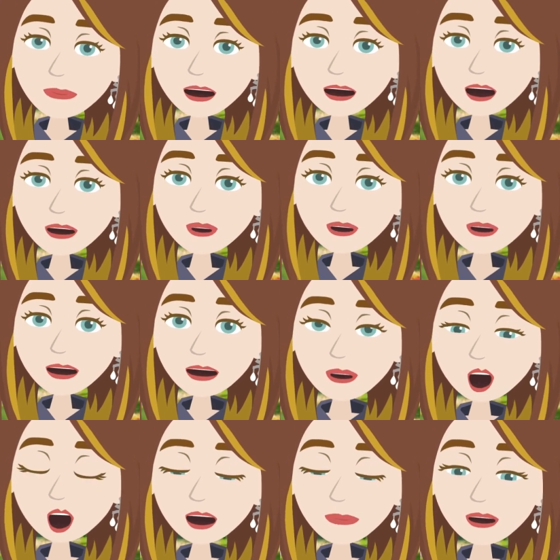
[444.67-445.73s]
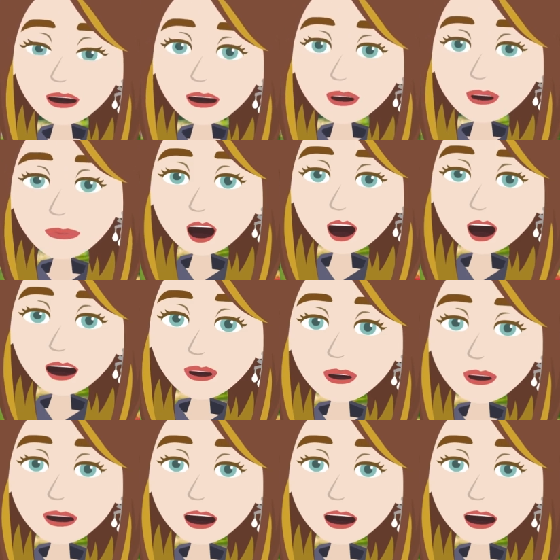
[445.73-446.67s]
And you choose a better feeling thought,